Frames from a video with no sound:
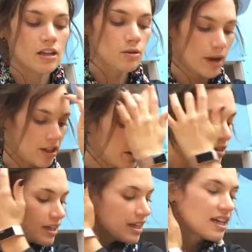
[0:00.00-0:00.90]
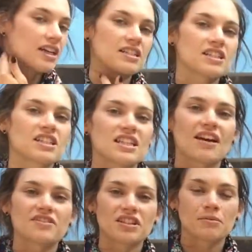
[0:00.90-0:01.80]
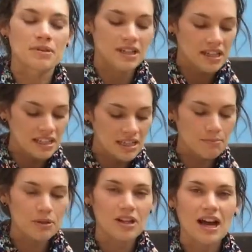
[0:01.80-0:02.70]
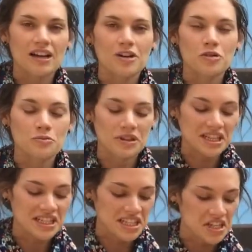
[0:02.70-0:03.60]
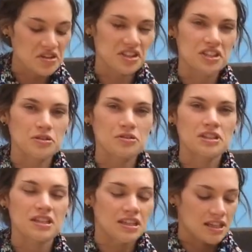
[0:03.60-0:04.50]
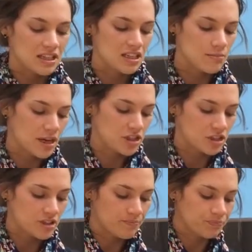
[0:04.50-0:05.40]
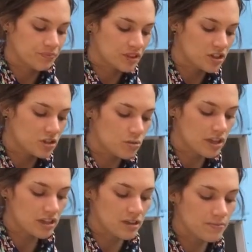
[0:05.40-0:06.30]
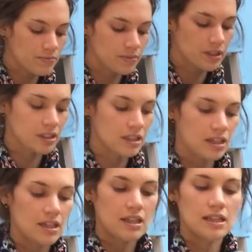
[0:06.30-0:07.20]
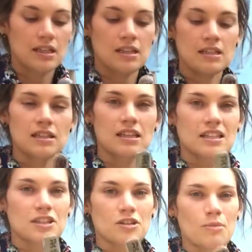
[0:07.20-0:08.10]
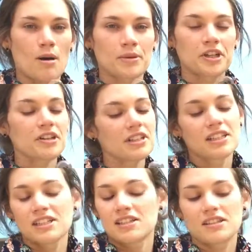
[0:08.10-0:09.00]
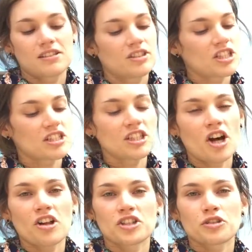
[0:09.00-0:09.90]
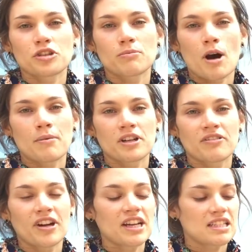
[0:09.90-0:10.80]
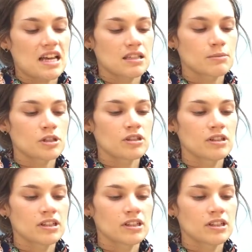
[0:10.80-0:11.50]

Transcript: the weather is to just have some simple at-home things that you can use to measure. So one of them is this thermometer. It's just a dollar store thermometer, very accessible.